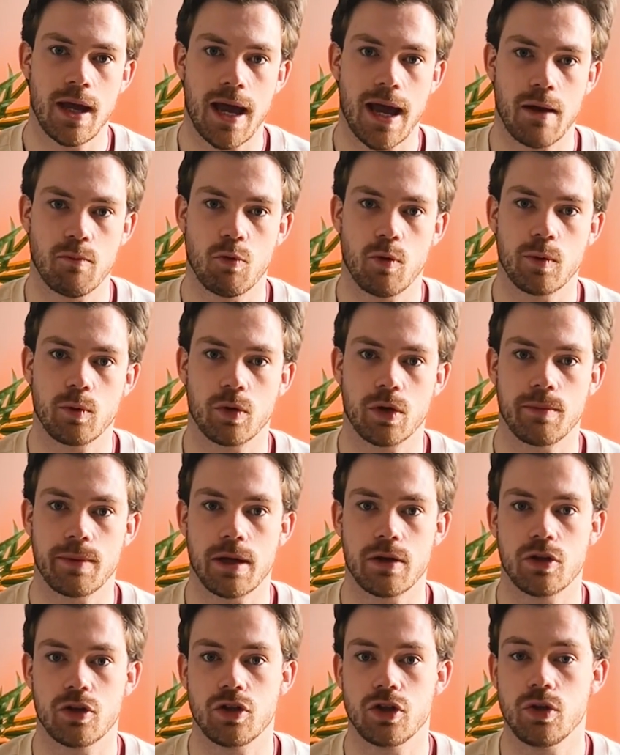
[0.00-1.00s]
And what we wanna be
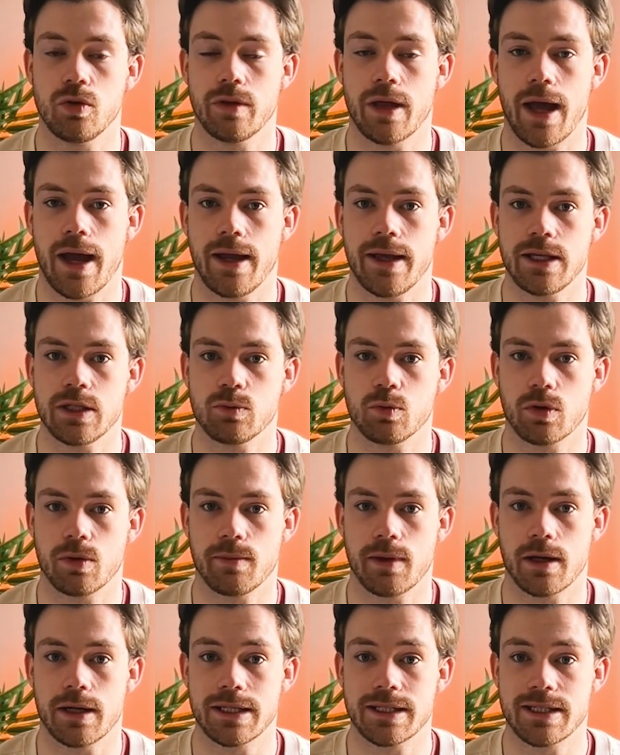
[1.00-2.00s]
able to do there is we wanna
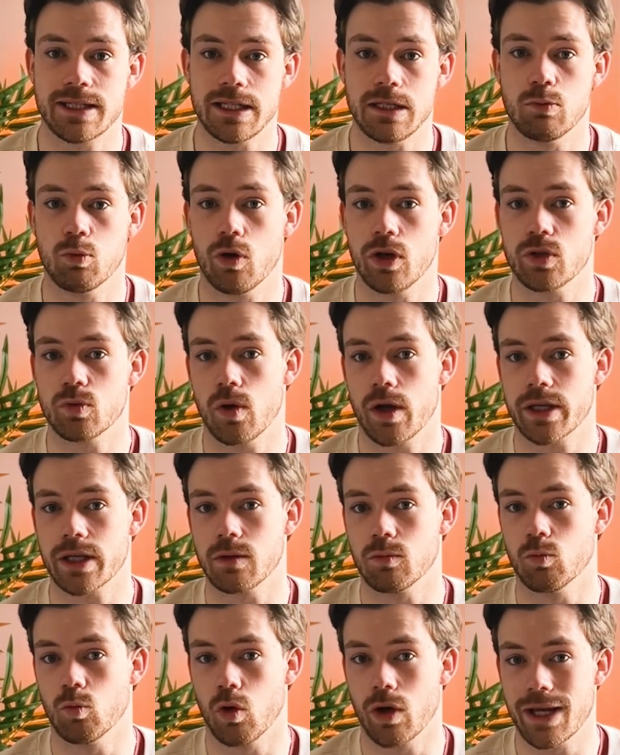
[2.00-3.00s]
be able to see what is
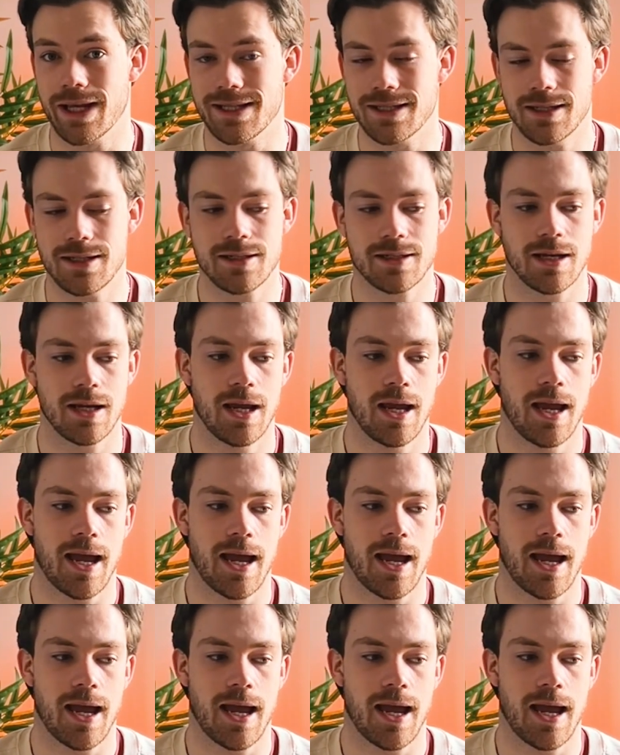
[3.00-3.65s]
working and what isn't.